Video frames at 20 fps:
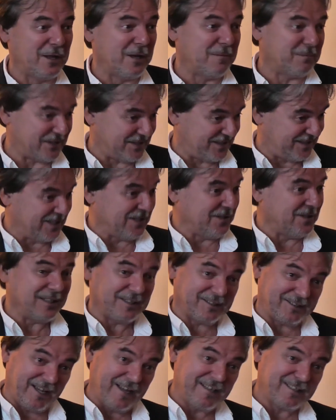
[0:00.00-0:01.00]
but still
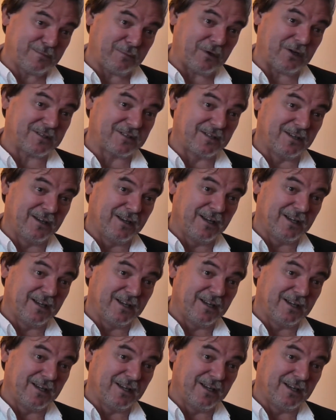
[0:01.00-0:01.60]
a despot.